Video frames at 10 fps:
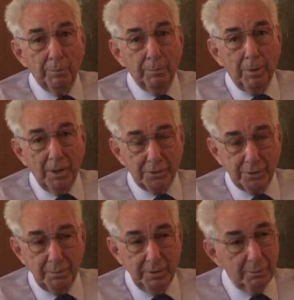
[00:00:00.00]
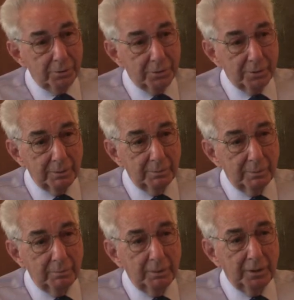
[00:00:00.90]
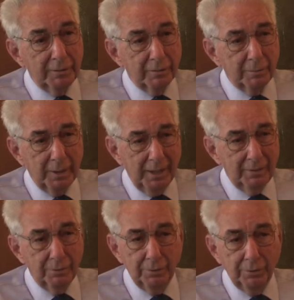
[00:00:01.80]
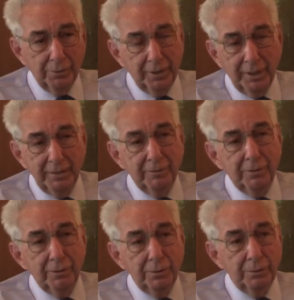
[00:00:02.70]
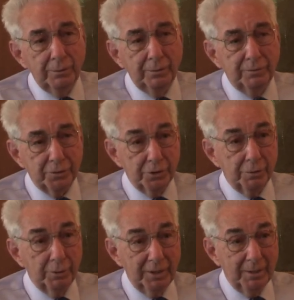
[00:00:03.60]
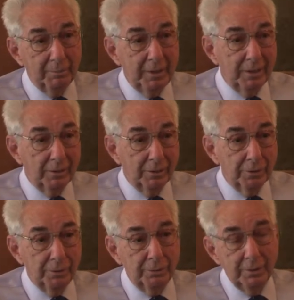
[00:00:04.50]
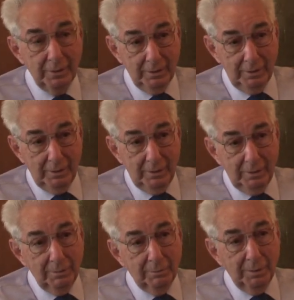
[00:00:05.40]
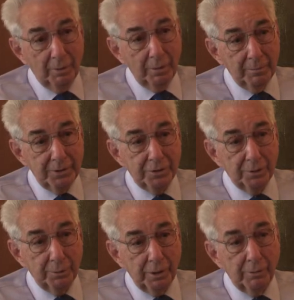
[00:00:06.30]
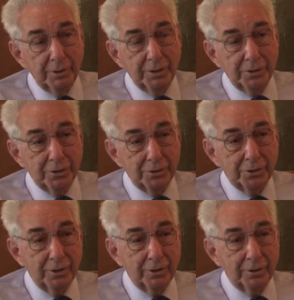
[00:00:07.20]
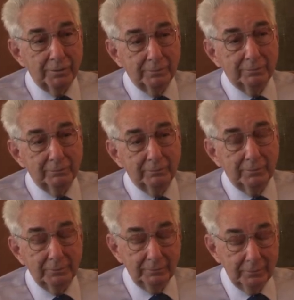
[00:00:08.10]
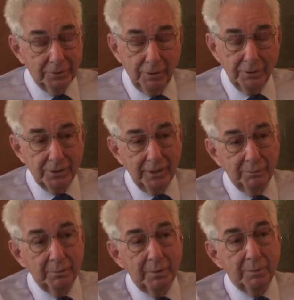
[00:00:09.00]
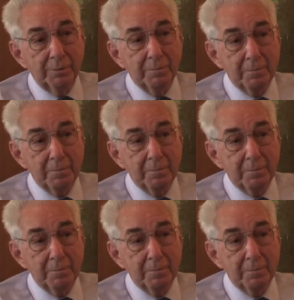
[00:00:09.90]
Possibly was a believer, but I don't know that I even knew for sure what that meant, although my mom made sure we all went to church as long as I can remember.